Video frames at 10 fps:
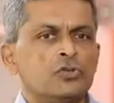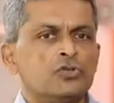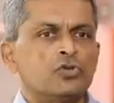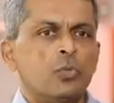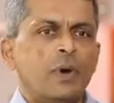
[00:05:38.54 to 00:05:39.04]

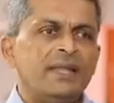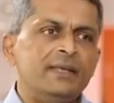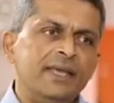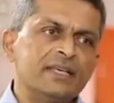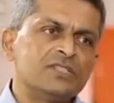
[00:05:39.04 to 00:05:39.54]
So while,
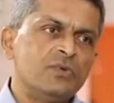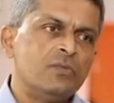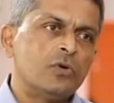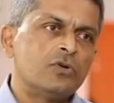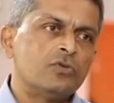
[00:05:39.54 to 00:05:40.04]
yes, we
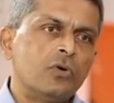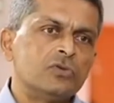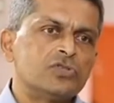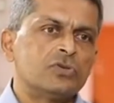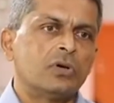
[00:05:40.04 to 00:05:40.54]
wanted to
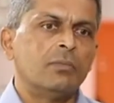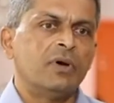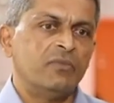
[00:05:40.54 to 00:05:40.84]
also talk about,